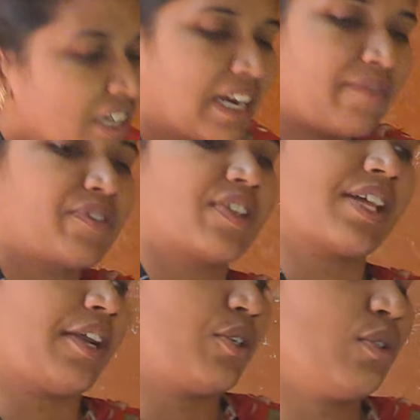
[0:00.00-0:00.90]
left
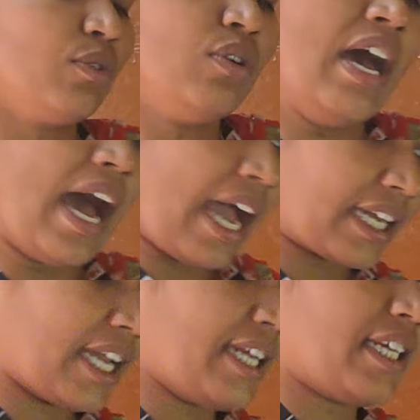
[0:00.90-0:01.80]
side too.
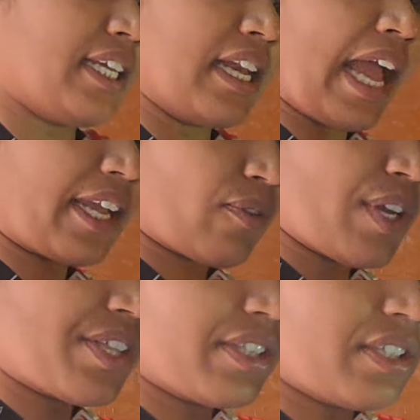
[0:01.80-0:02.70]
Again,
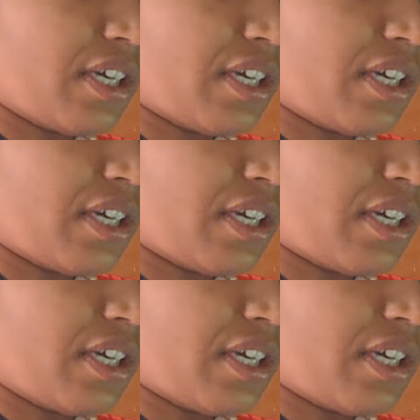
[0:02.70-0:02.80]
likewise in